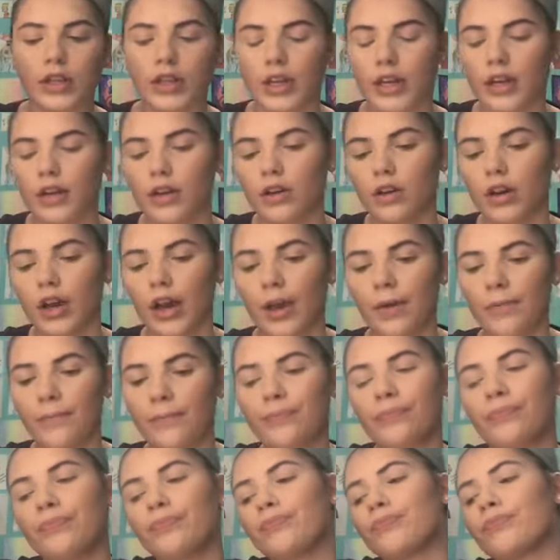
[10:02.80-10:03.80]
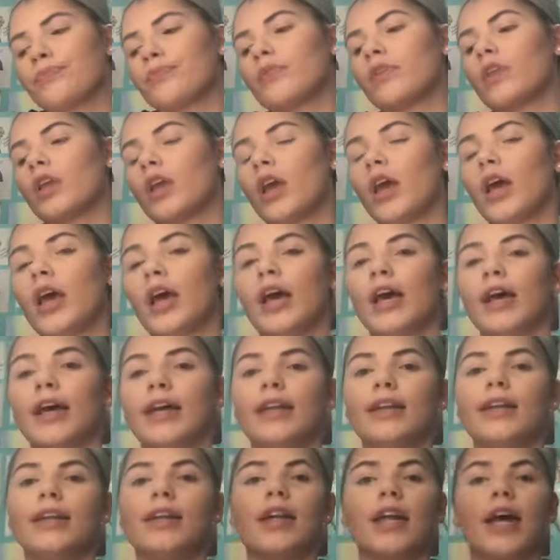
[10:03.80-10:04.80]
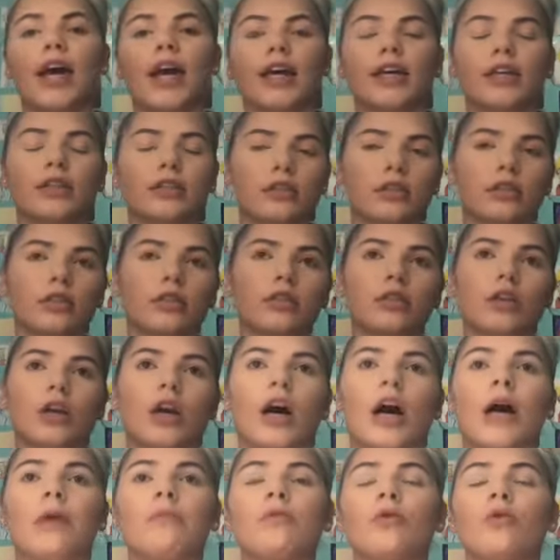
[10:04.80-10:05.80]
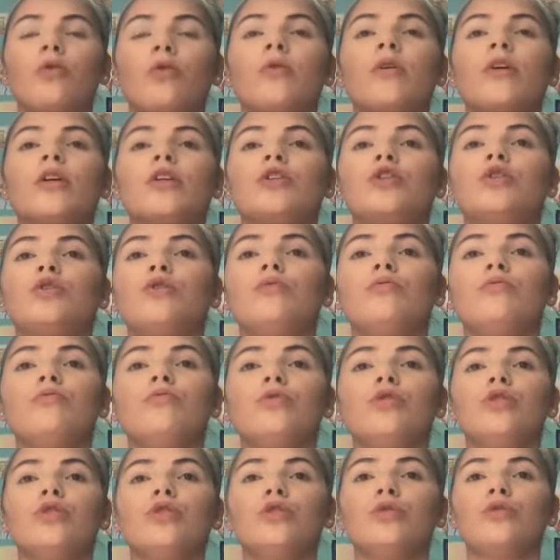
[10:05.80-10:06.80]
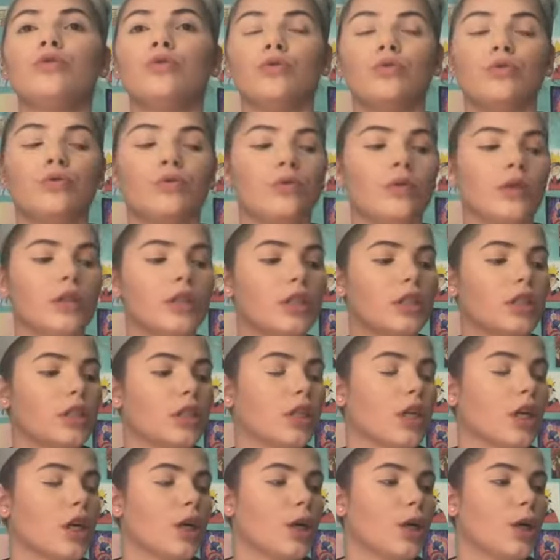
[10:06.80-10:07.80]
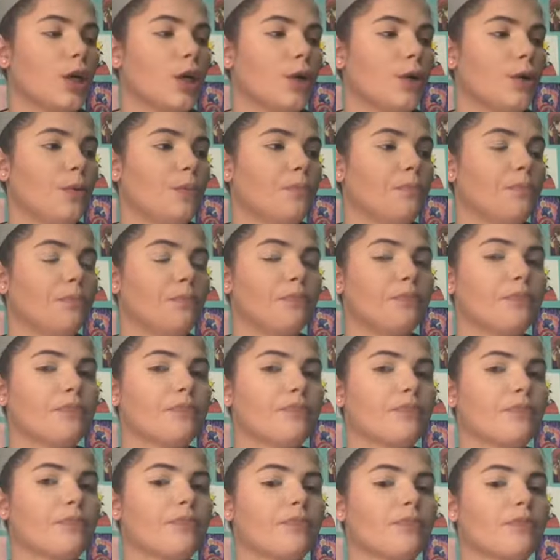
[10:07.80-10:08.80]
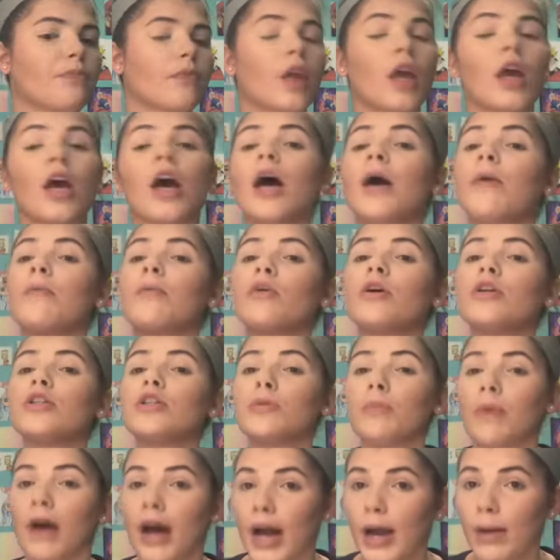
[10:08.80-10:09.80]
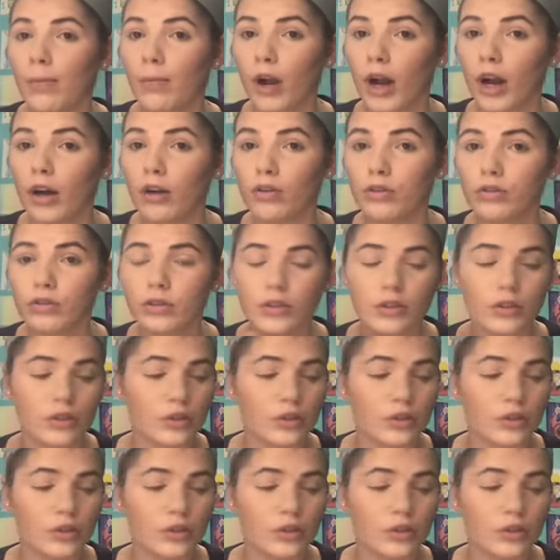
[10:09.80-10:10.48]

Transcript: that. Okay. Next, I'm going to do some, I'm going to do my eyebrows.